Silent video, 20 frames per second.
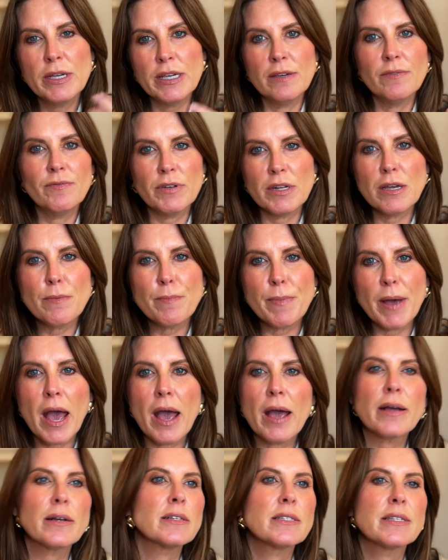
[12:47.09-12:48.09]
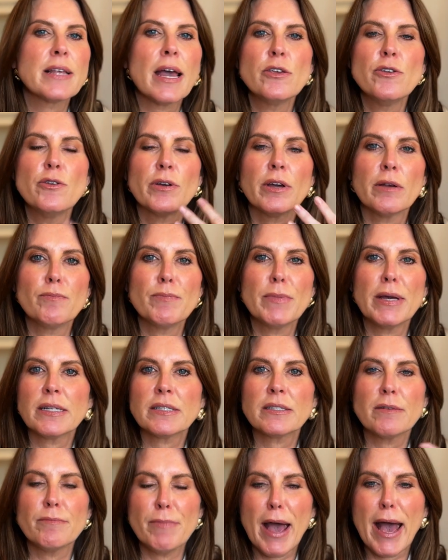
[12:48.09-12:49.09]
evening bags that you can
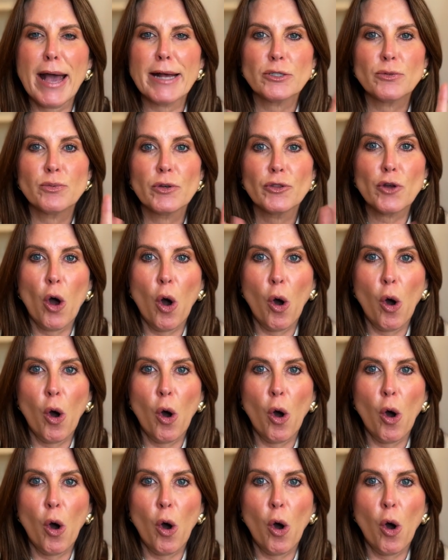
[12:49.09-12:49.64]
mix and match with